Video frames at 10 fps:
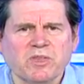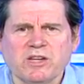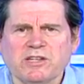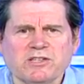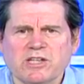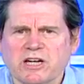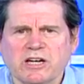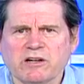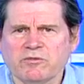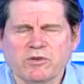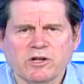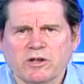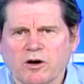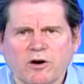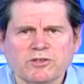is kind of
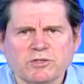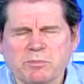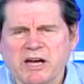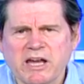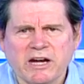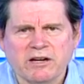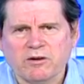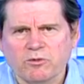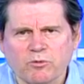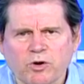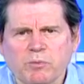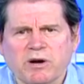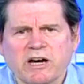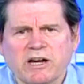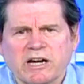automatic,
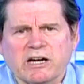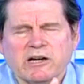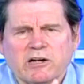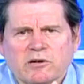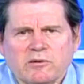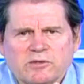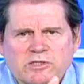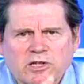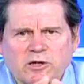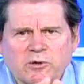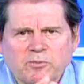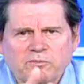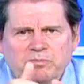robotic. So